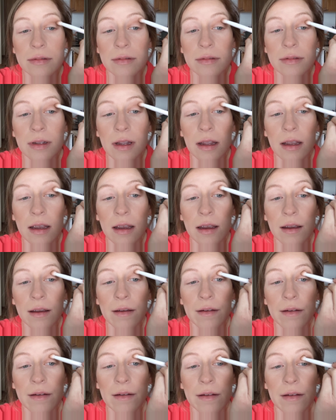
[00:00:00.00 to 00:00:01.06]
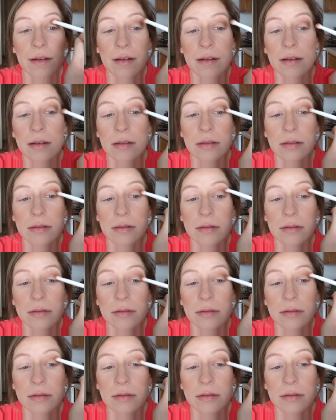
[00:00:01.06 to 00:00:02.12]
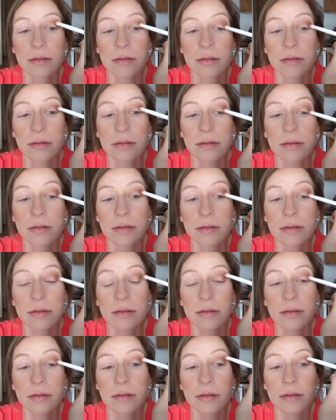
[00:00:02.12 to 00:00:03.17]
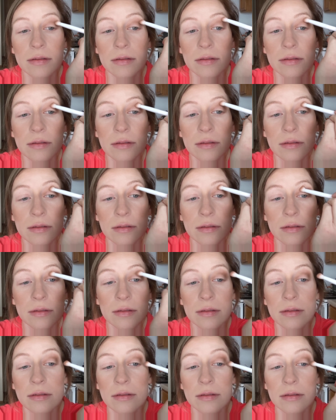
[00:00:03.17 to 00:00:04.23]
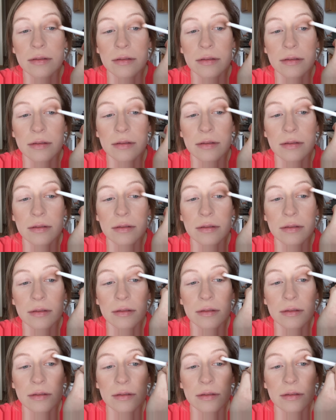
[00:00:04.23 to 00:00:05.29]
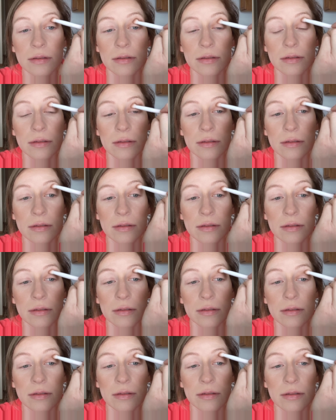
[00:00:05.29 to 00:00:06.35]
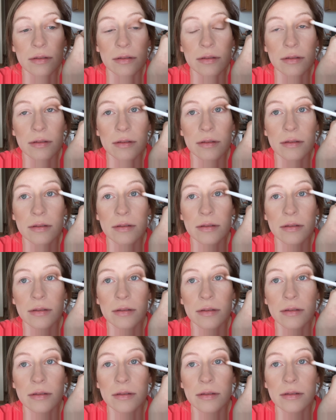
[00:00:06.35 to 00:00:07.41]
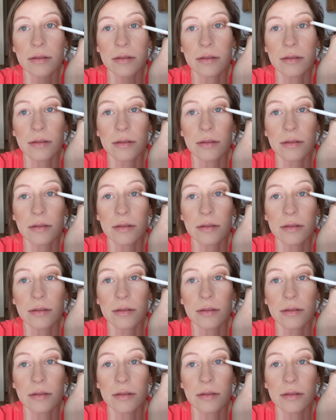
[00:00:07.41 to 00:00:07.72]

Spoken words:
(no one is talking)